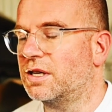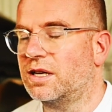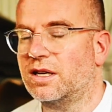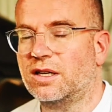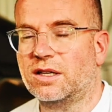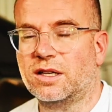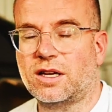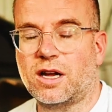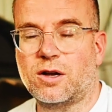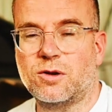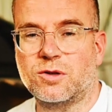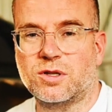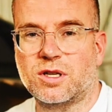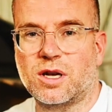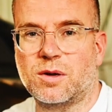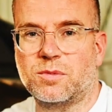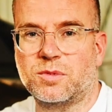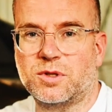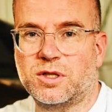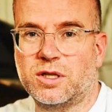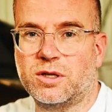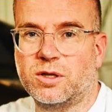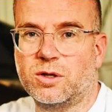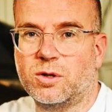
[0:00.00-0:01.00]
It goes up
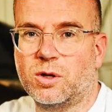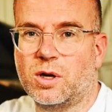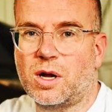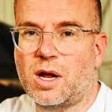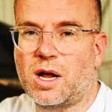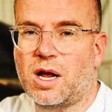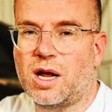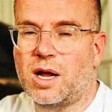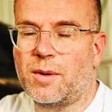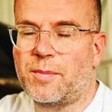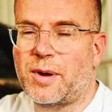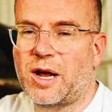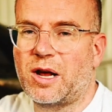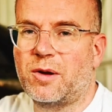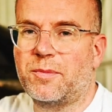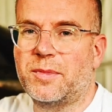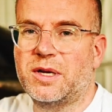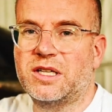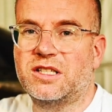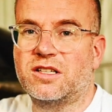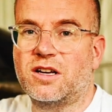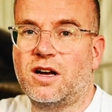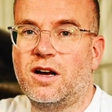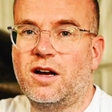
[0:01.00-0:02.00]
to uh, about a
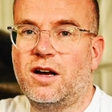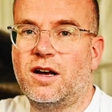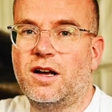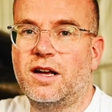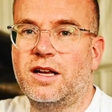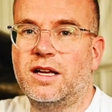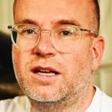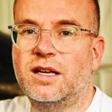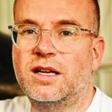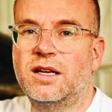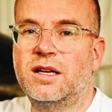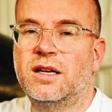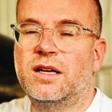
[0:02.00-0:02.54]
metre high,